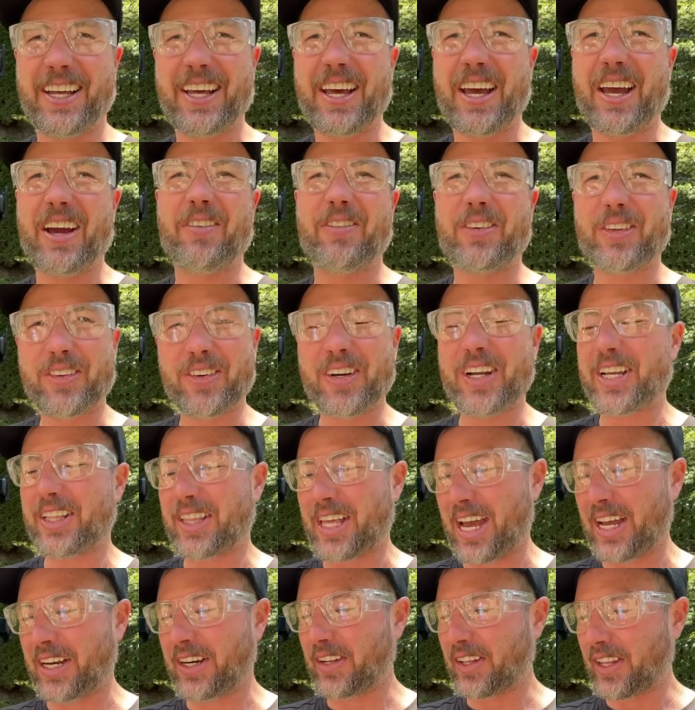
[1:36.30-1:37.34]
if you read
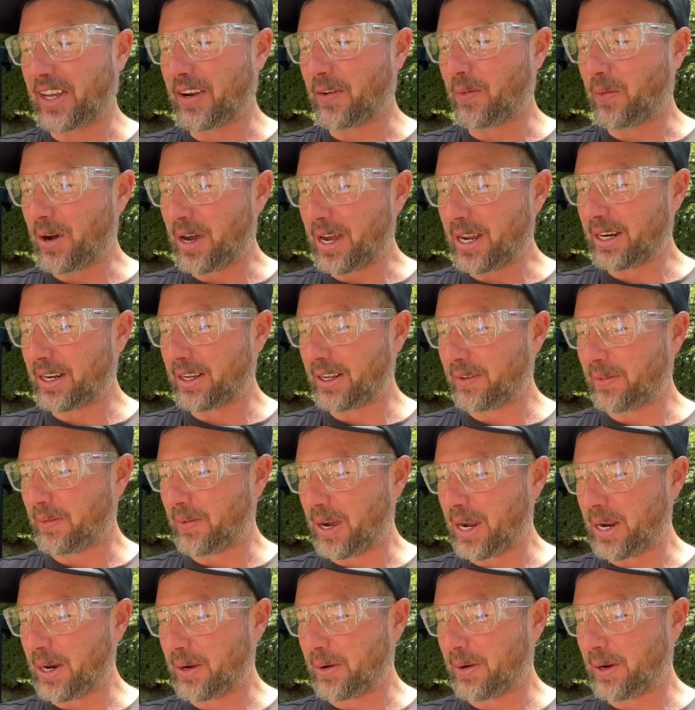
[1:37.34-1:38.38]
that, you're like, what? Why